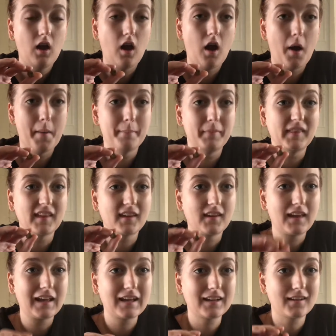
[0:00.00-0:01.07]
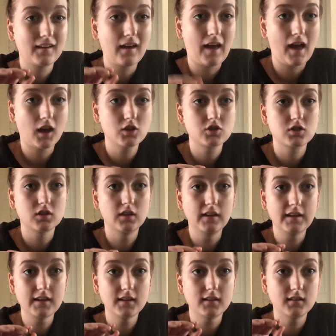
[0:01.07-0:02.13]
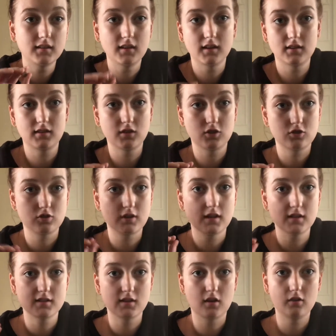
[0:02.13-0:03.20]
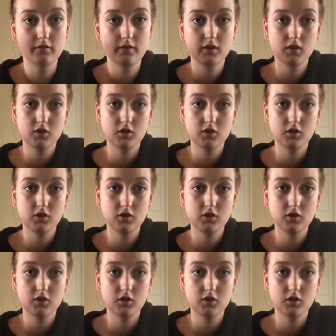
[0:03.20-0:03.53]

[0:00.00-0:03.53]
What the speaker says: but they can't actually get the treat itself.